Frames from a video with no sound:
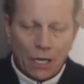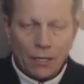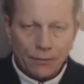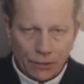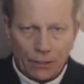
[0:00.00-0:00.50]

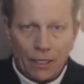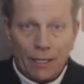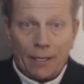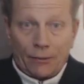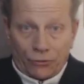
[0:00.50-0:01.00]

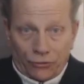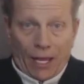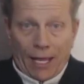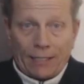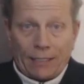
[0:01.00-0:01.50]

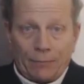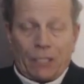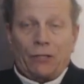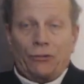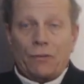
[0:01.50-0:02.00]
understanding
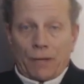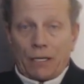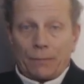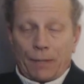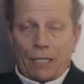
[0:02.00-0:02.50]
because the
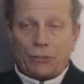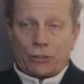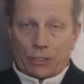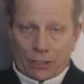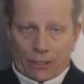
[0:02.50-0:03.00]
bigger
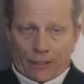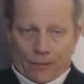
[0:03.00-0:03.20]
picture